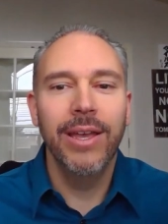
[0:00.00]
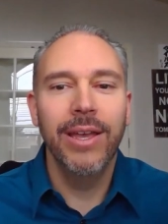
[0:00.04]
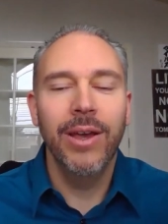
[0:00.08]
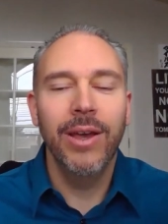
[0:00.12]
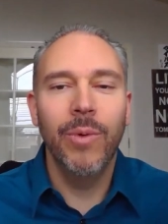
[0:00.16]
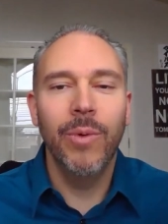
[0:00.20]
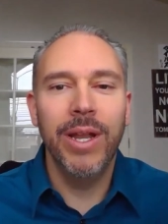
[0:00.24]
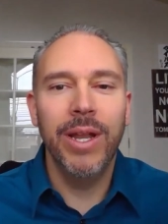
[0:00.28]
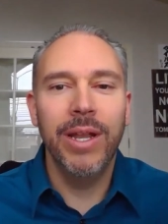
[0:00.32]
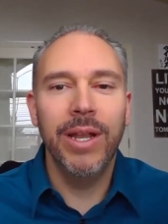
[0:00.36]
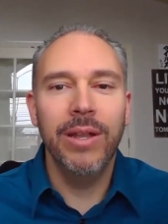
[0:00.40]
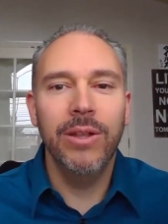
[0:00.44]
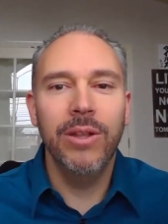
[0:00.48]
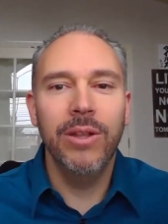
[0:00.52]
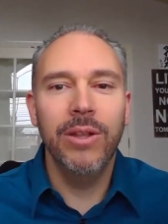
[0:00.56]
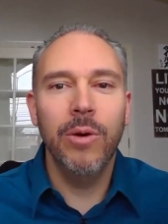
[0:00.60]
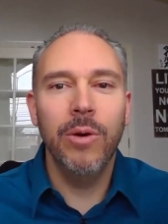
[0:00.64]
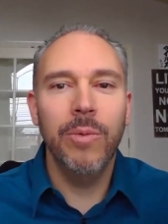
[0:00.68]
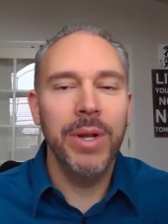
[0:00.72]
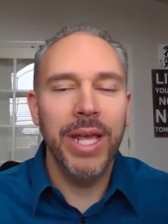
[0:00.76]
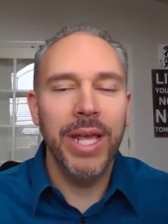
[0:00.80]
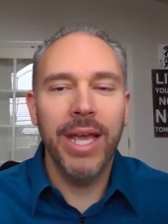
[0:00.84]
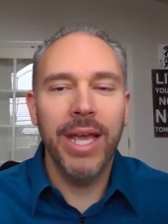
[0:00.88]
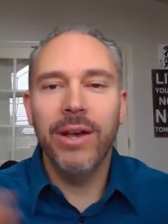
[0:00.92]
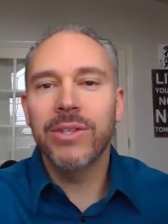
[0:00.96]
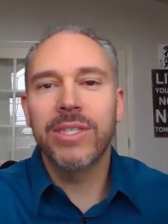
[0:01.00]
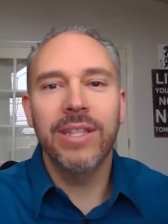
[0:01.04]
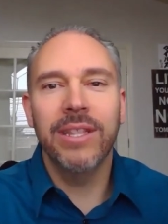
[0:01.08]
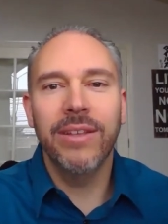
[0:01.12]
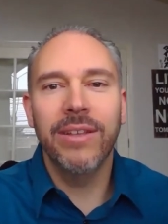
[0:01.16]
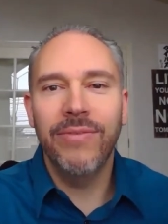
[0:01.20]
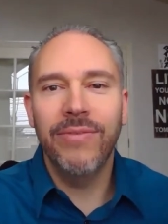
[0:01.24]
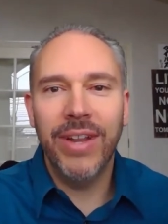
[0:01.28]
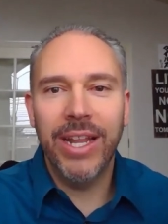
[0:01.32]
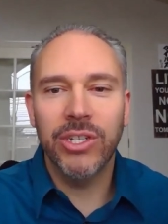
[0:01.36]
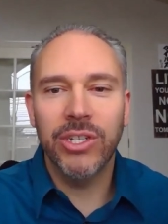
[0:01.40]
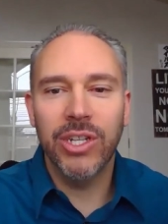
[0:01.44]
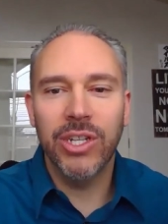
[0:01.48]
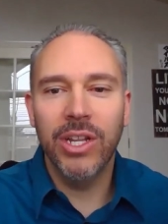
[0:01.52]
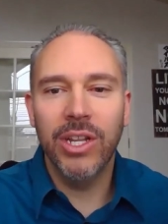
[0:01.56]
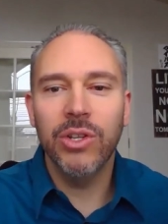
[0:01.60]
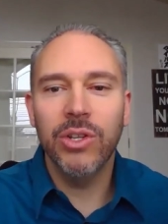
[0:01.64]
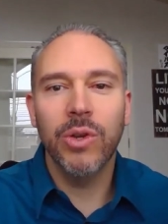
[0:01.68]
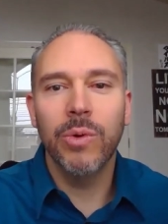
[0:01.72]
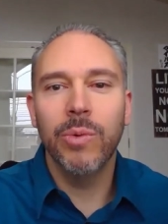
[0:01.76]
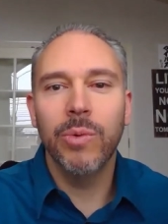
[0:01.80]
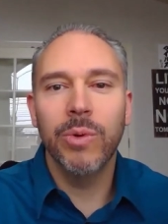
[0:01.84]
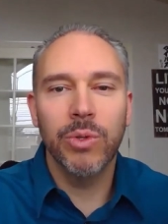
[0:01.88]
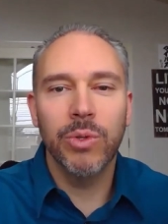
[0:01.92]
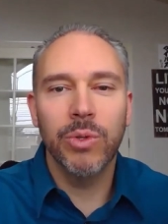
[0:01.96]
when nobody else in the financial
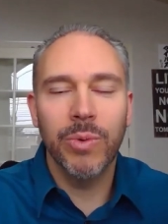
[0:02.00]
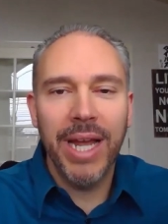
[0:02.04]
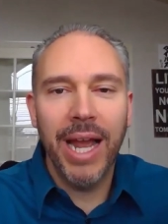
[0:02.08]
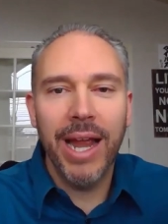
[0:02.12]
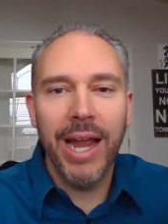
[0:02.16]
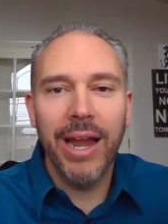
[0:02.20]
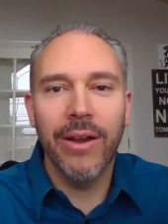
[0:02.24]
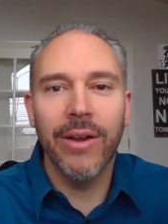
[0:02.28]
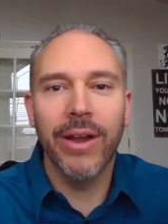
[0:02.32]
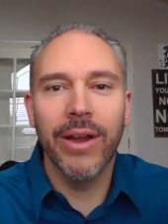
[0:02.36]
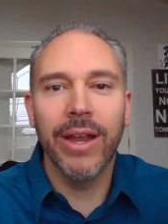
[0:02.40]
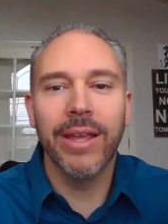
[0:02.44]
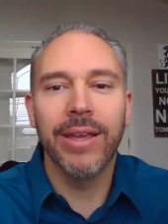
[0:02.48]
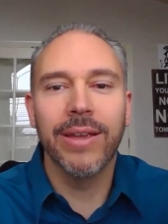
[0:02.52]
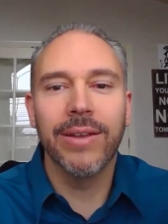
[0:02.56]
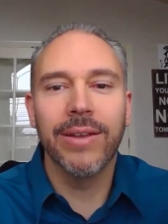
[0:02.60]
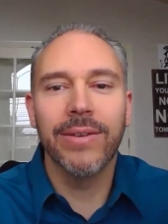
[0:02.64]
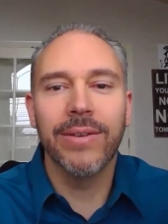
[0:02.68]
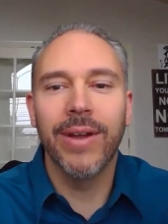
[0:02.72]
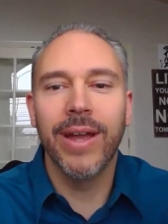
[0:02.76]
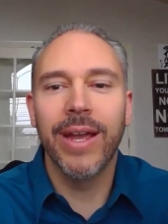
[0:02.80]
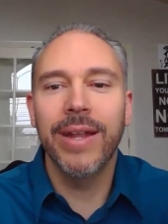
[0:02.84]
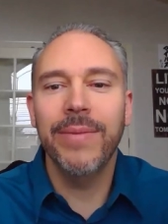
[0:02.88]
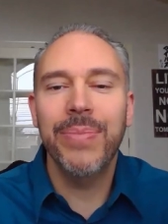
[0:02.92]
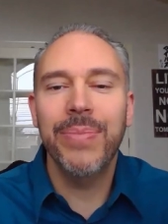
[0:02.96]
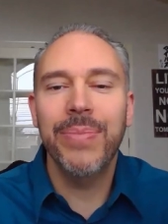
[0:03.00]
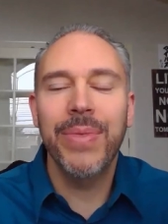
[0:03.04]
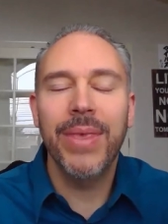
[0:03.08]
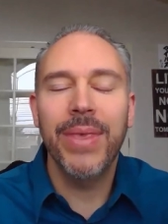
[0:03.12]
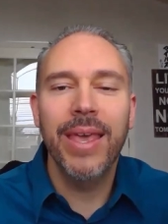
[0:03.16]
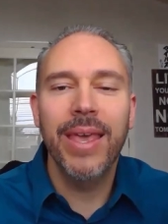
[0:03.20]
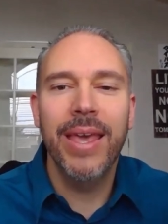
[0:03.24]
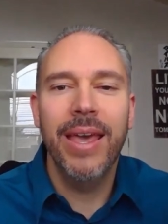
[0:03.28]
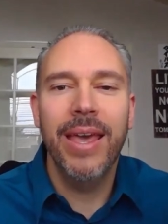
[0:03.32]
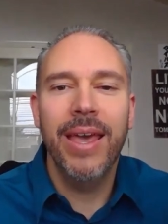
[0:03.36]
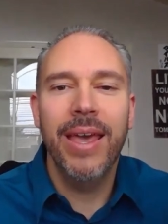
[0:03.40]
industry was retiring, right? Ooh.